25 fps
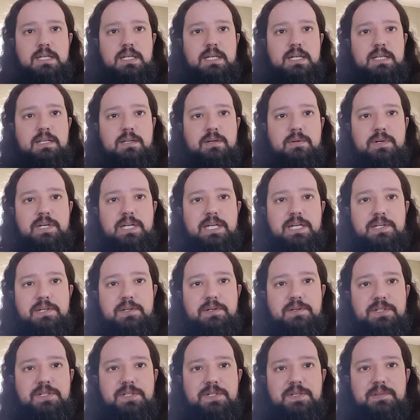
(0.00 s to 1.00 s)
Hello again,
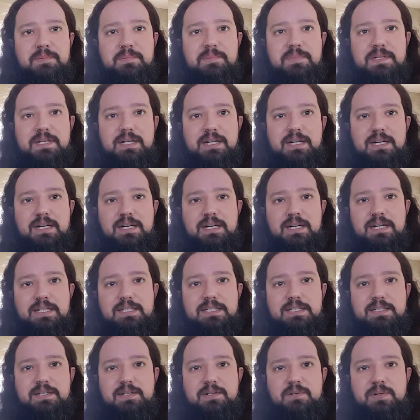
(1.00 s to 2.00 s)
YouTube. I
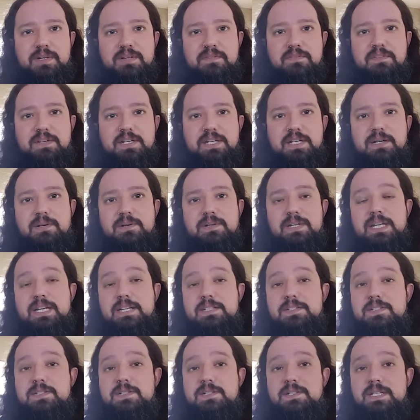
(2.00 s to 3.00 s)
did a quick video
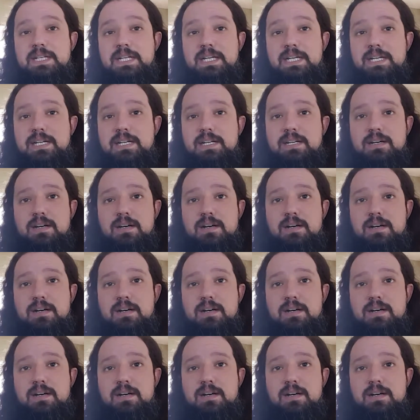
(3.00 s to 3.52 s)
yesterday